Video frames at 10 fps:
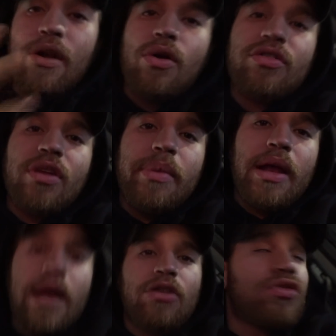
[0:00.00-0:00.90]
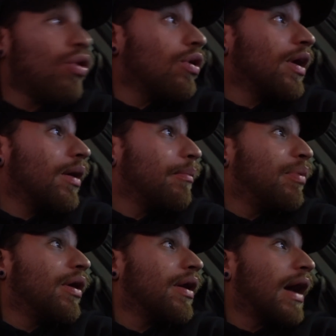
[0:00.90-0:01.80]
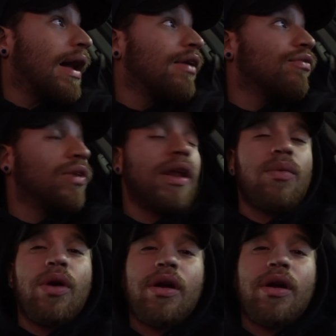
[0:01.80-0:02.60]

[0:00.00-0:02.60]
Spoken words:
know there's going to be a lot of talking, but I haven't really